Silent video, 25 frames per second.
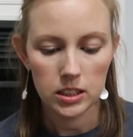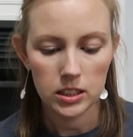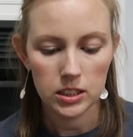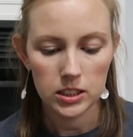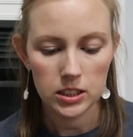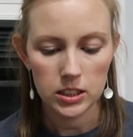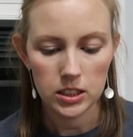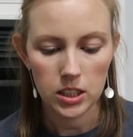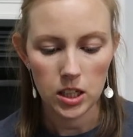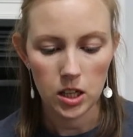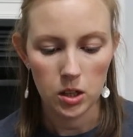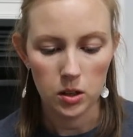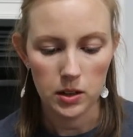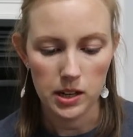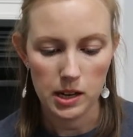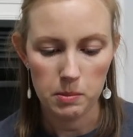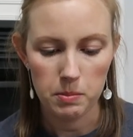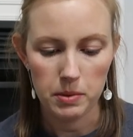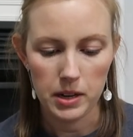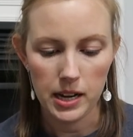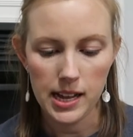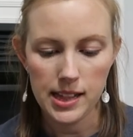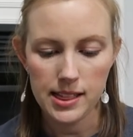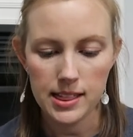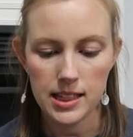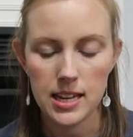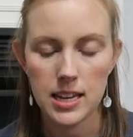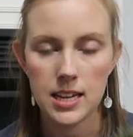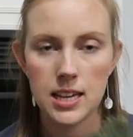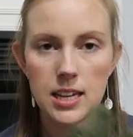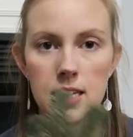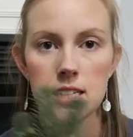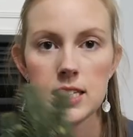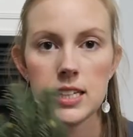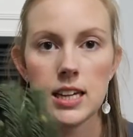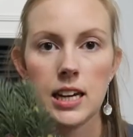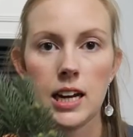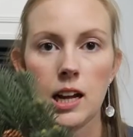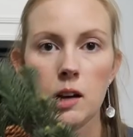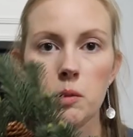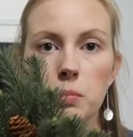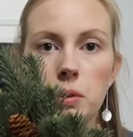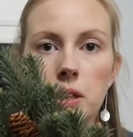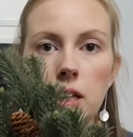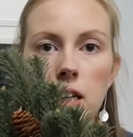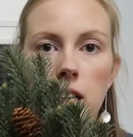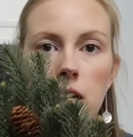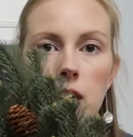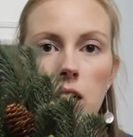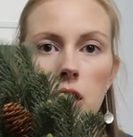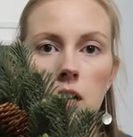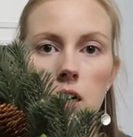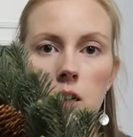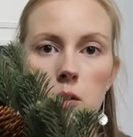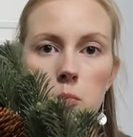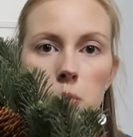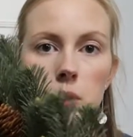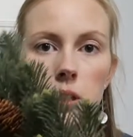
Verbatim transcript: So I bought these and I plan on